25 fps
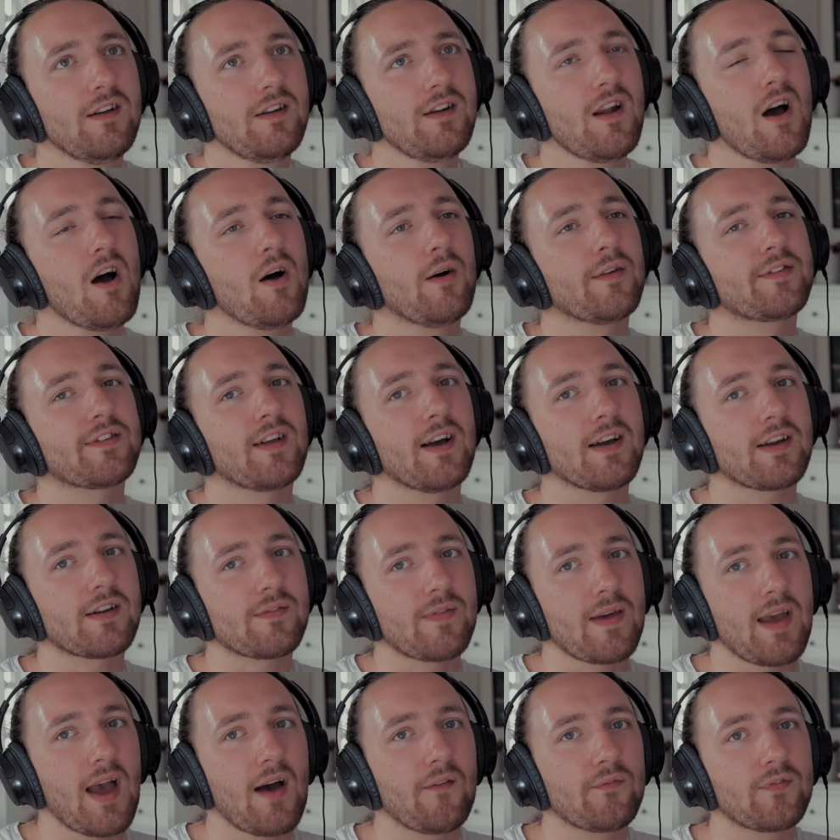No, it's like
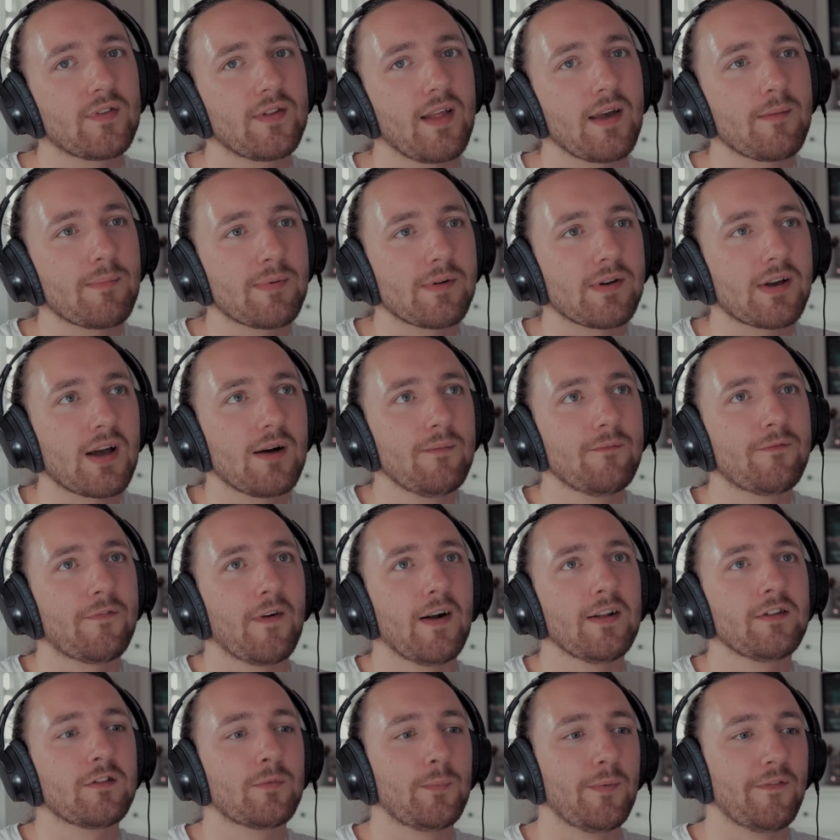they become
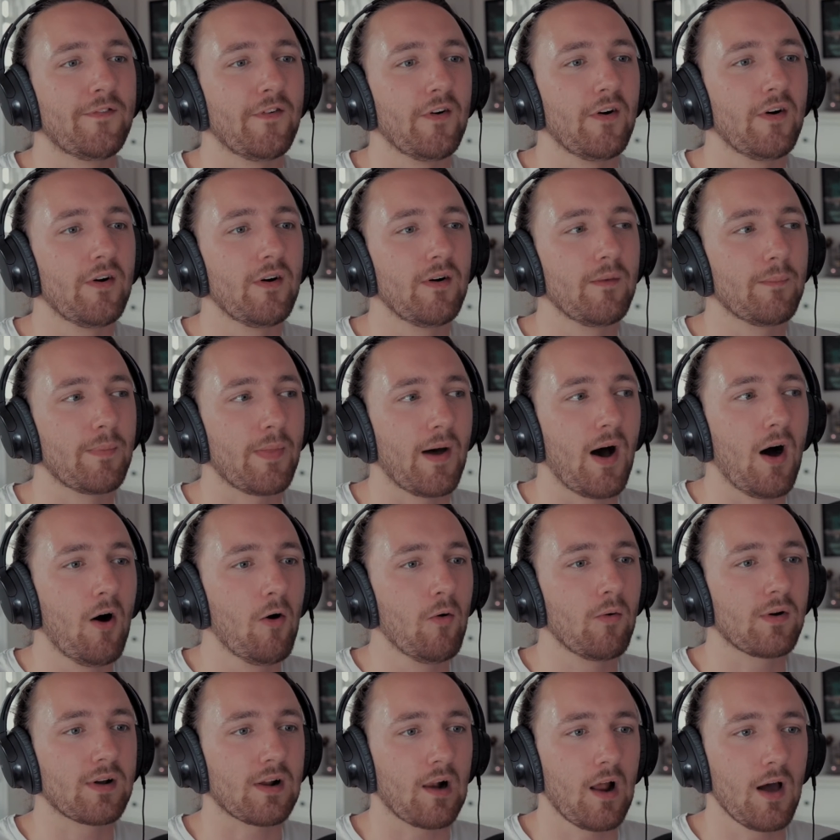friends before the
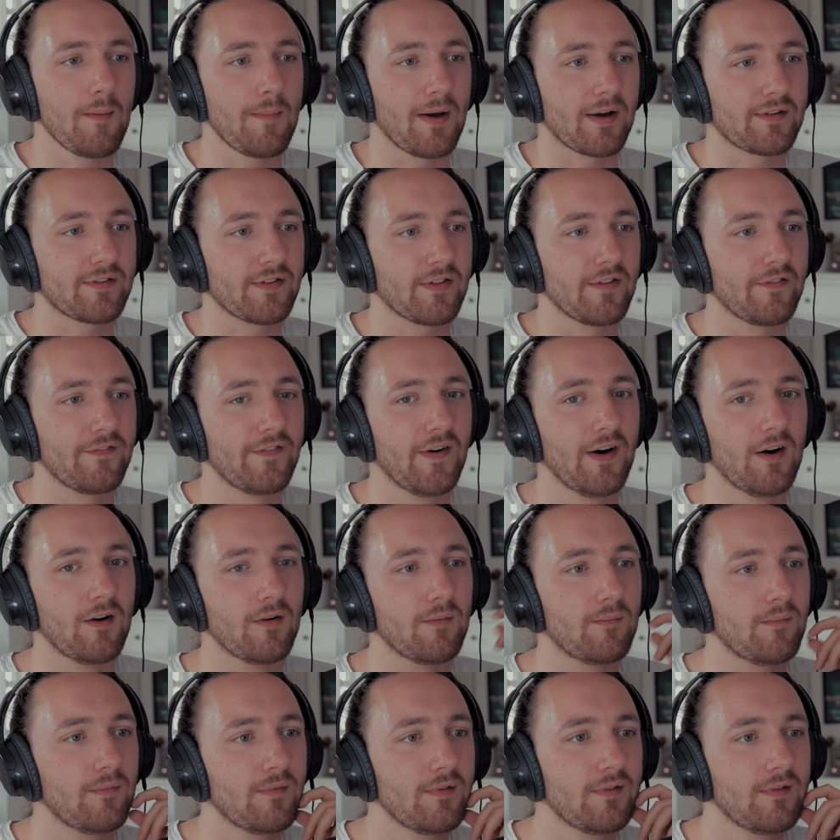whole climax of the film.